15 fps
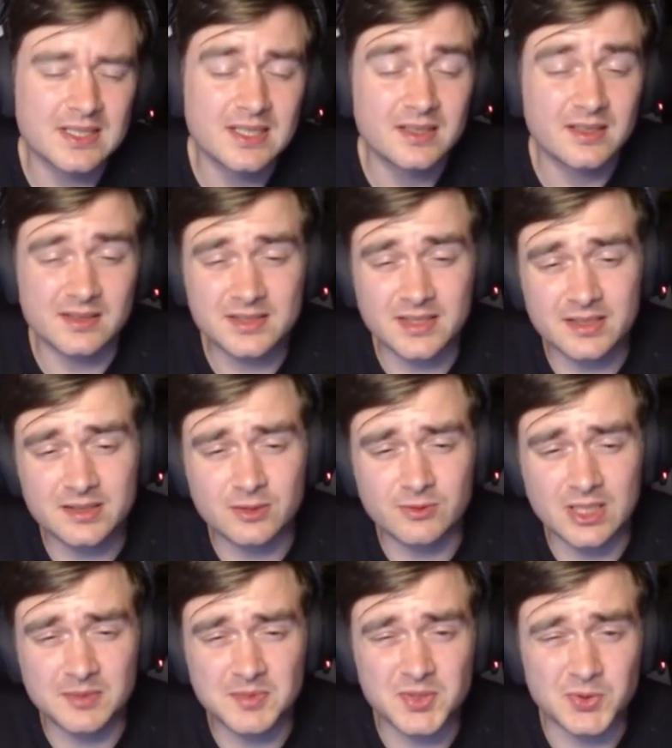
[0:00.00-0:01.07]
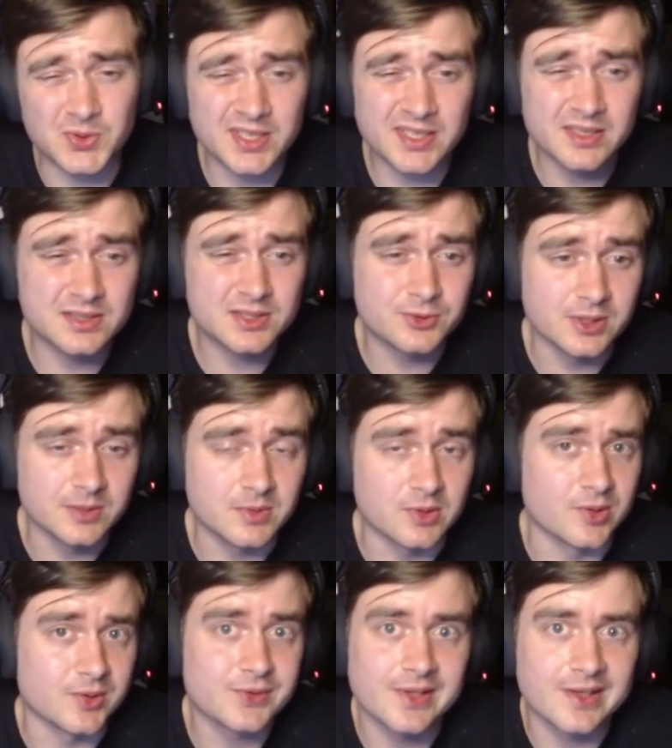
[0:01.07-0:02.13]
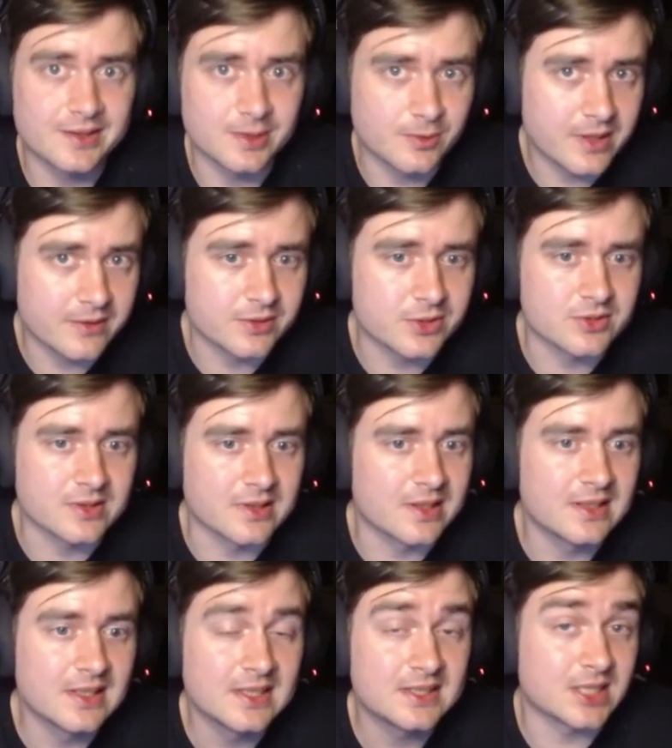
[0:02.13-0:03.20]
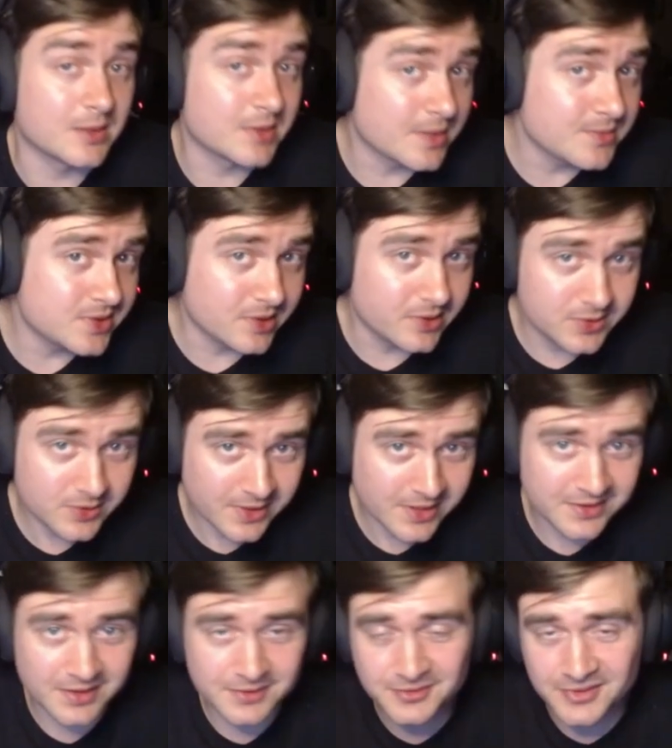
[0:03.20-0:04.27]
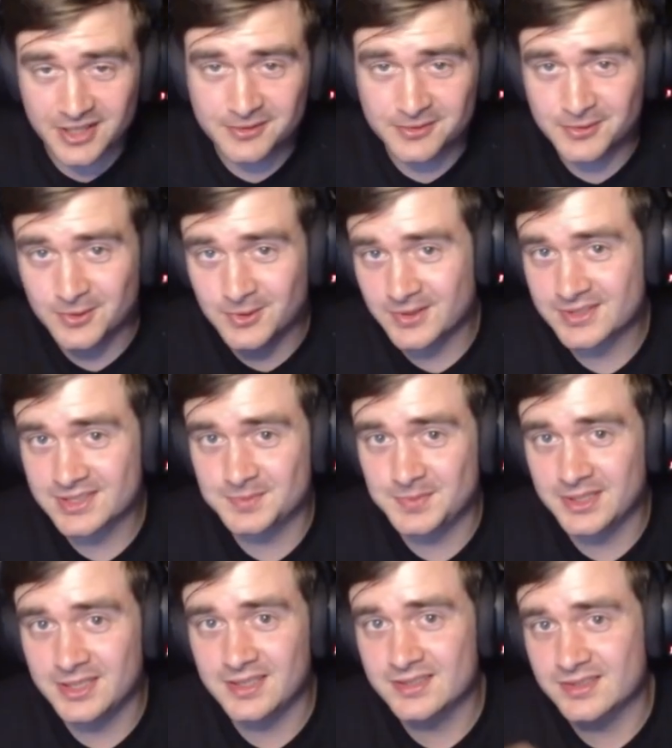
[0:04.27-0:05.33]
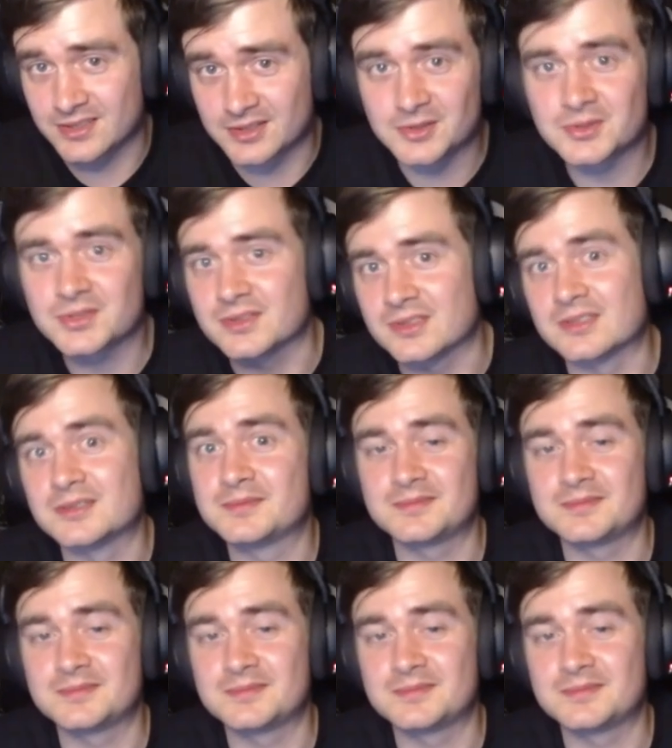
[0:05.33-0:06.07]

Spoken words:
It's kind of random, so you can get a Screamer or you can get a Ravager, yeah? Sometimes you also get that 5/4 Speedy Seducer.